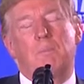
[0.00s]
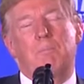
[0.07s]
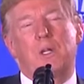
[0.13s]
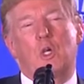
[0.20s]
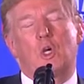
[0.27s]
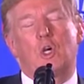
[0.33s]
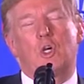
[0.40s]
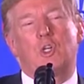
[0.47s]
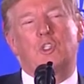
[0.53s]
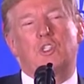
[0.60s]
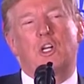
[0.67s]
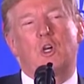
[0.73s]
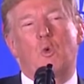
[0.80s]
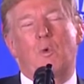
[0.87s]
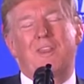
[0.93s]
because,
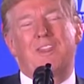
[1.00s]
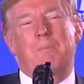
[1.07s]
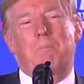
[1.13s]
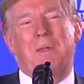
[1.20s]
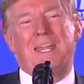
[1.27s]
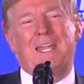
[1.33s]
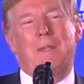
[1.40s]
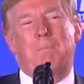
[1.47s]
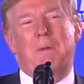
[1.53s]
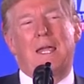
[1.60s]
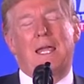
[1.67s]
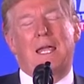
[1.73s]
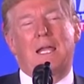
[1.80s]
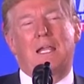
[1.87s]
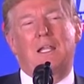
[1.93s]
you know, we're the piggy
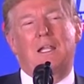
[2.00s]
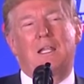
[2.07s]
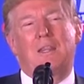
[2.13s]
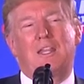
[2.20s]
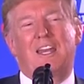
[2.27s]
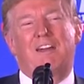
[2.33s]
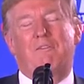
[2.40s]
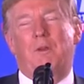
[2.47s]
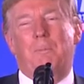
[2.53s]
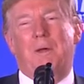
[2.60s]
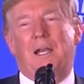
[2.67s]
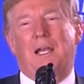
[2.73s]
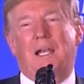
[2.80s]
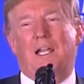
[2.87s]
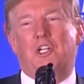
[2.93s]
bank that
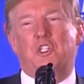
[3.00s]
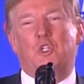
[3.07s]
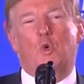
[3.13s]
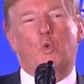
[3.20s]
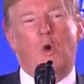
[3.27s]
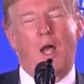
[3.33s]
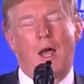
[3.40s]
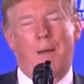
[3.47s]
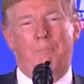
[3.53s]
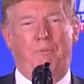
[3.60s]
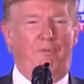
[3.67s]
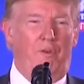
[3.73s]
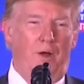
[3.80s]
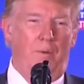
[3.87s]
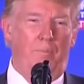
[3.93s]
everybody likes to rob
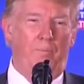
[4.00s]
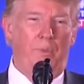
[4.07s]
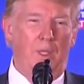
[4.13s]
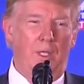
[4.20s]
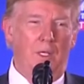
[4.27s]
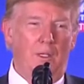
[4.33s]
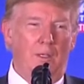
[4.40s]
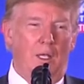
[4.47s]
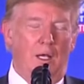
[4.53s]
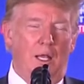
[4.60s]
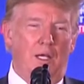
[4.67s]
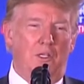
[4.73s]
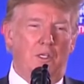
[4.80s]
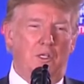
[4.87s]
from. They like